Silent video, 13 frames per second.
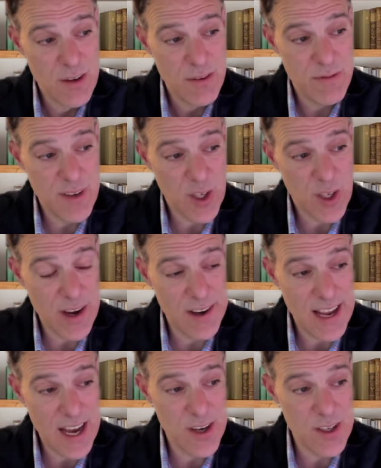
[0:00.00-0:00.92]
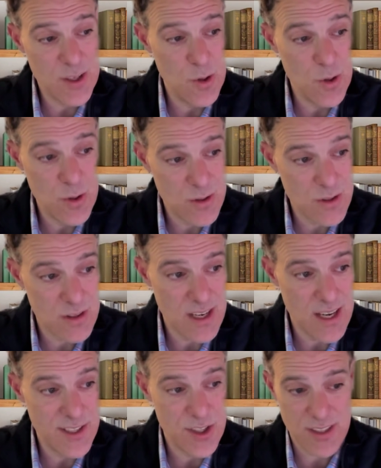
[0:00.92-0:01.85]
figure out how to use
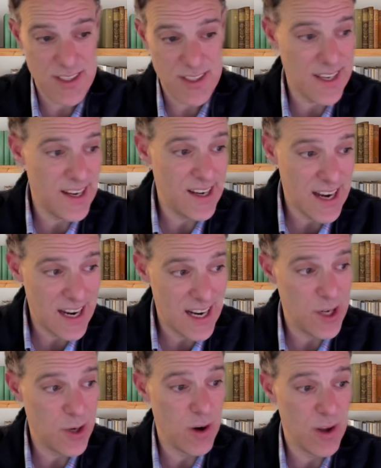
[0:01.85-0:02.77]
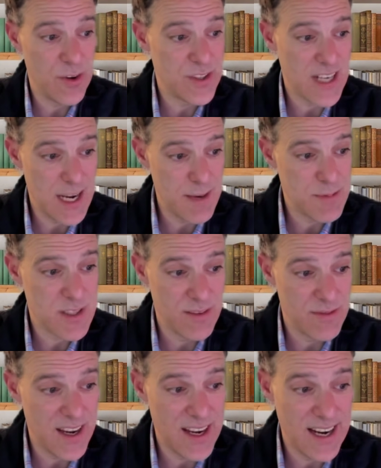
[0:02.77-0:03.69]
agentic AI or other types
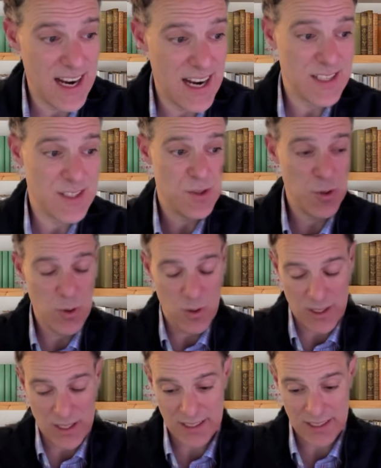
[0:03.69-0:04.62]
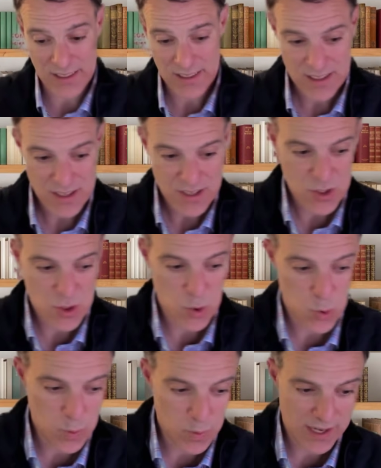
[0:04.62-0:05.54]
of AI tooling to